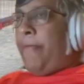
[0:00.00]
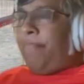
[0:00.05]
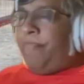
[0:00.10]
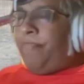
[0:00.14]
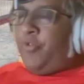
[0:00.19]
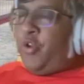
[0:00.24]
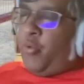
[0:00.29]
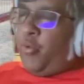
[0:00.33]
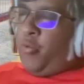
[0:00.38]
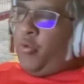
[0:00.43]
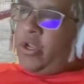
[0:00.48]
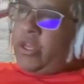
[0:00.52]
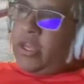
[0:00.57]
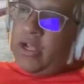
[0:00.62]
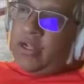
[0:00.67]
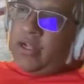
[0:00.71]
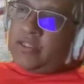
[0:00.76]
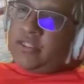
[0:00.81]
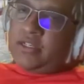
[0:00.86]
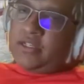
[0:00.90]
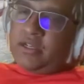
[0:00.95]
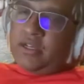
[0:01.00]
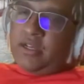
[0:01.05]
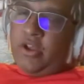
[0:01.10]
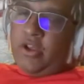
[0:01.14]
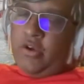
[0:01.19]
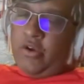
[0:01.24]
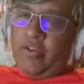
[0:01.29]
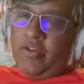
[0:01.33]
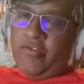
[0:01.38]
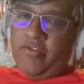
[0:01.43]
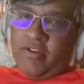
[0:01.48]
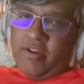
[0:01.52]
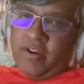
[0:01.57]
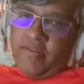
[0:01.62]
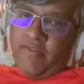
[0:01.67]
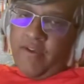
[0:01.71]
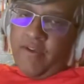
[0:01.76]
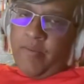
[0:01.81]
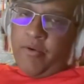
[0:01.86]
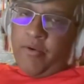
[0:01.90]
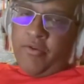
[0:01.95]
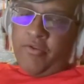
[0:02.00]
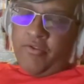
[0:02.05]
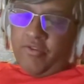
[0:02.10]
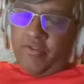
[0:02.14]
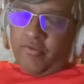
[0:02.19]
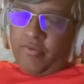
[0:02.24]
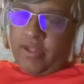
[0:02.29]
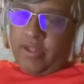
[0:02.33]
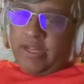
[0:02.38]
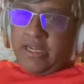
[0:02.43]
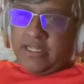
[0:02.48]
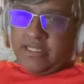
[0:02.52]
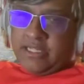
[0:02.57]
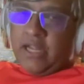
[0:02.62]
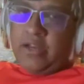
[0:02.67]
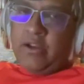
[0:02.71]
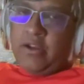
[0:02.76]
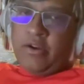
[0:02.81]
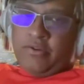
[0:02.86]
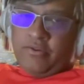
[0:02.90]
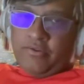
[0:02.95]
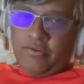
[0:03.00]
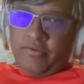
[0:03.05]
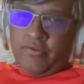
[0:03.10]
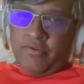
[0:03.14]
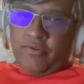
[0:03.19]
They're working on curing cystic fibrosis within the next 10 years